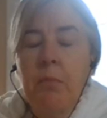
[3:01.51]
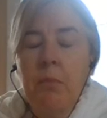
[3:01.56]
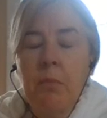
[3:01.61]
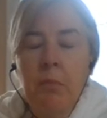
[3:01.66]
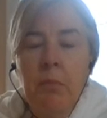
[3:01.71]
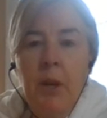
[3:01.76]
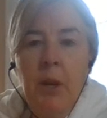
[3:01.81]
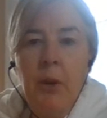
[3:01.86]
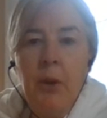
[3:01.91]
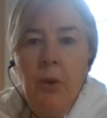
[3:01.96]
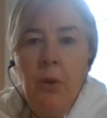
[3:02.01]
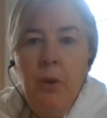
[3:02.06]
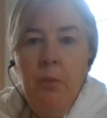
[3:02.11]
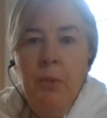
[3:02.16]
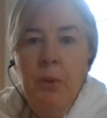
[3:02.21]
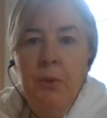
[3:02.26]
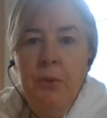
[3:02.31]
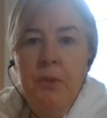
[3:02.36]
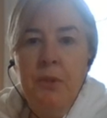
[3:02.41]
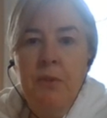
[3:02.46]
my
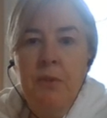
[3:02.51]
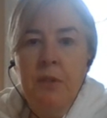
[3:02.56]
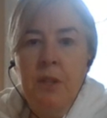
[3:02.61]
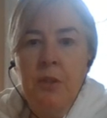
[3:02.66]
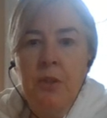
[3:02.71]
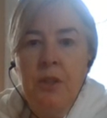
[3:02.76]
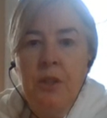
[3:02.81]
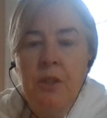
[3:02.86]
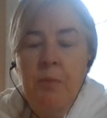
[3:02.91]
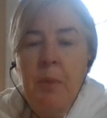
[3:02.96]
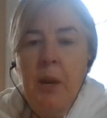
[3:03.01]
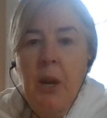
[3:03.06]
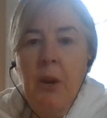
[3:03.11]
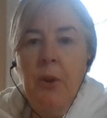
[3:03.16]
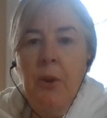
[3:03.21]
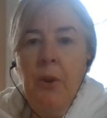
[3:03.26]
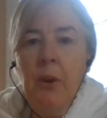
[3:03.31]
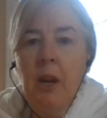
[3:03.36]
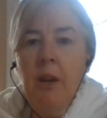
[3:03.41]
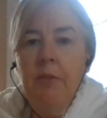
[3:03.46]
almost finished
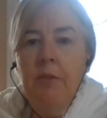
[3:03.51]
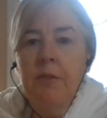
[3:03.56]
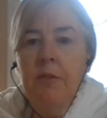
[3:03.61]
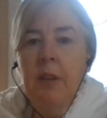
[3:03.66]
paragraph,